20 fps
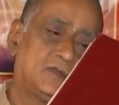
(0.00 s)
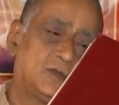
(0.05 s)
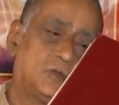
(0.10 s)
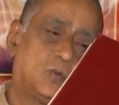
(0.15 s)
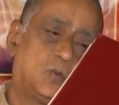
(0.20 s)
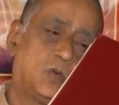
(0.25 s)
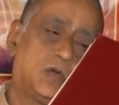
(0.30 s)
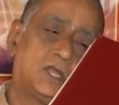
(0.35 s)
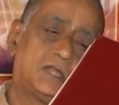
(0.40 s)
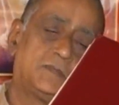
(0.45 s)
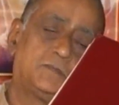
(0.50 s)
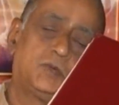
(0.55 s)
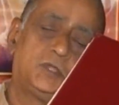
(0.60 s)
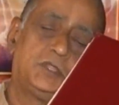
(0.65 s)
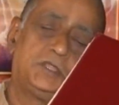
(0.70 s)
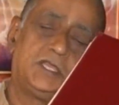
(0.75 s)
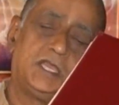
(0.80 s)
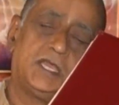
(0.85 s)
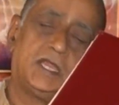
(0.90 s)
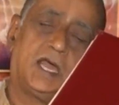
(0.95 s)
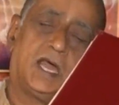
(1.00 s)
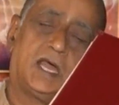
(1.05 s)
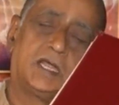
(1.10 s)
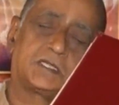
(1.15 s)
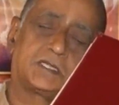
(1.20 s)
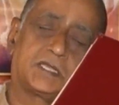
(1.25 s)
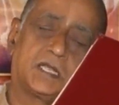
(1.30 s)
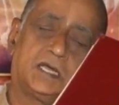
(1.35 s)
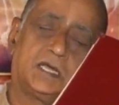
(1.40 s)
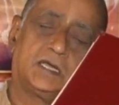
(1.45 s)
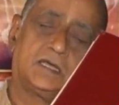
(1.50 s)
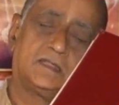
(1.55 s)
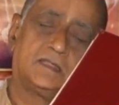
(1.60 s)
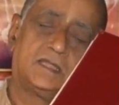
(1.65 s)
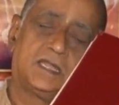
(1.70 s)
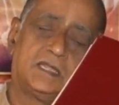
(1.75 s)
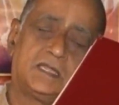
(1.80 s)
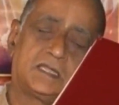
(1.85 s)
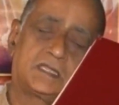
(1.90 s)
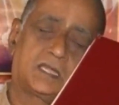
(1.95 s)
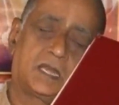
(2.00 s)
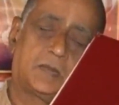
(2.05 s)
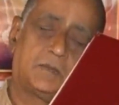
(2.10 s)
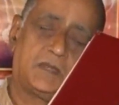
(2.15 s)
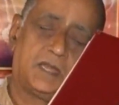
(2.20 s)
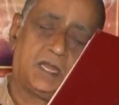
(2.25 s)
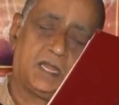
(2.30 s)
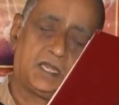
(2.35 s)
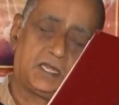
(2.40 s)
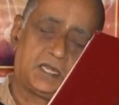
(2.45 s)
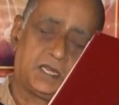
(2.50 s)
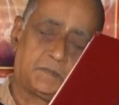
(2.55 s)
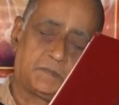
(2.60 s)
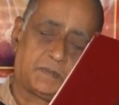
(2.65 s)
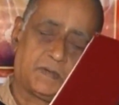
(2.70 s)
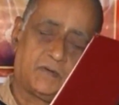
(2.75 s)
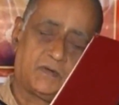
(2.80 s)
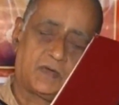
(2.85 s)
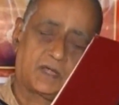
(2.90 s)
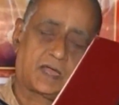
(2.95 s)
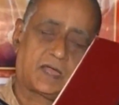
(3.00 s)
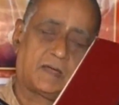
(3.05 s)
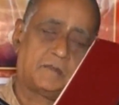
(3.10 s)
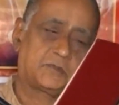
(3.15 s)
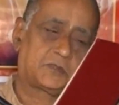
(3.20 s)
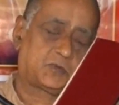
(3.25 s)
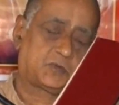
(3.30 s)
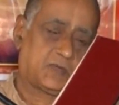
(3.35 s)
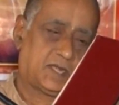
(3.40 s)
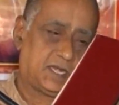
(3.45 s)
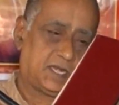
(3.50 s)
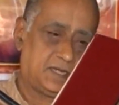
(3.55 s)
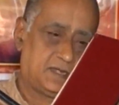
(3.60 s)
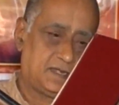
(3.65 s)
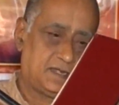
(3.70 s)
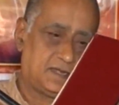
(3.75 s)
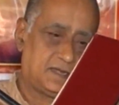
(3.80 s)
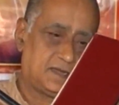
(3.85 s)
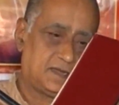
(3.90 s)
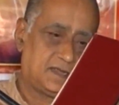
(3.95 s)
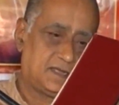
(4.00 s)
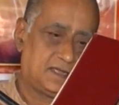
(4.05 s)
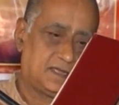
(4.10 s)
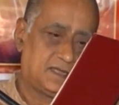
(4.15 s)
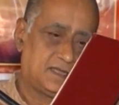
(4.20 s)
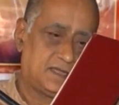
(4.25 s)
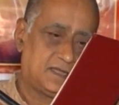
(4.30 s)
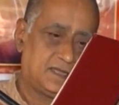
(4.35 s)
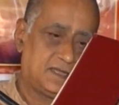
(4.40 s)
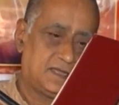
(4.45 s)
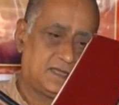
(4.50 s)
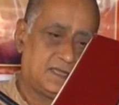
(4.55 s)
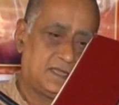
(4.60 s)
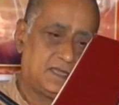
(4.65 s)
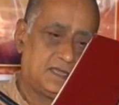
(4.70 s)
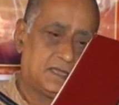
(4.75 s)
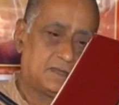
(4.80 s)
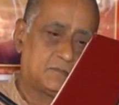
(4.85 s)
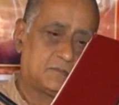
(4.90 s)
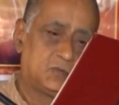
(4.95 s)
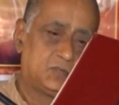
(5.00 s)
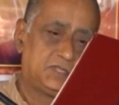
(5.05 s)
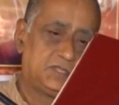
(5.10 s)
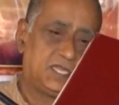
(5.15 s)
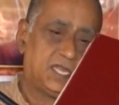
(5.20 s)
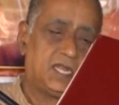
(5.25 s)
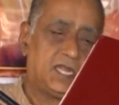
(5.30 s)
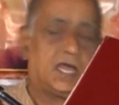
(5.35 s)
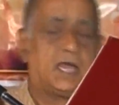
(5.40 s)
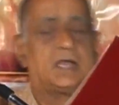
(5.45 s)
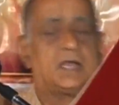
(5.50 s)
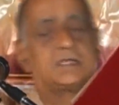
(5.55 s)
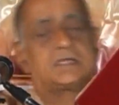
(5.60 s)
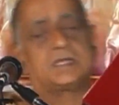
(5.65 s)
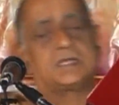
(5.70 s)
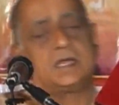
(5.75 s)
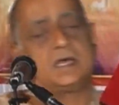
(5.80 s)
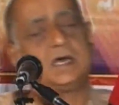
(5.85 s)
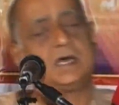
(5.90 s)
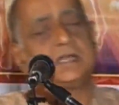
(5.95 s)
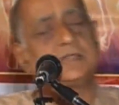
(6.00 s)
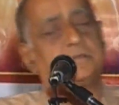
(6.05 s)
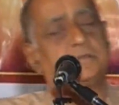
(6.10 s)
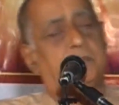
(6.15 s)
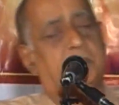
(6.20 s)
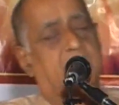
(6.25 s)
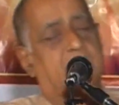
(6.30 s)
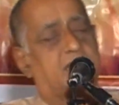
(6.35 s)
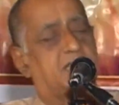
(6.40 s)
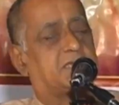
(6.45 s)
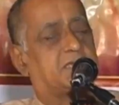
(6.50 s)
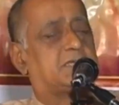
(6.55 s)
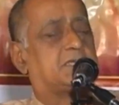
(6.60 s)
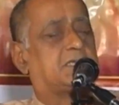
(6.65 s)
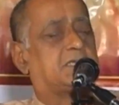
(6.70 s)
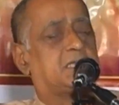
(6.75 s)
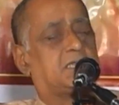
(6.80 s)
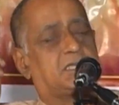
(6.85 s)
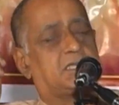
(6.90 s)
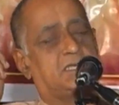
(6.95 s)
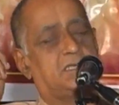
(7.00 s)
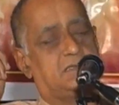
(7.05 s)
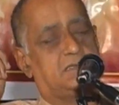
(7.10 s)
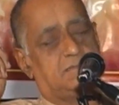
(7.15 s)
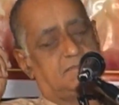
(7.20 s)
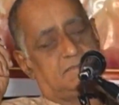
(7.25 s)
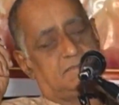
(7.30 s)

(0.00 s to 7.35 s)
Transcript: Toward buddhinasha, the discriminative power comes to an end. Buddhinashat pranashyati.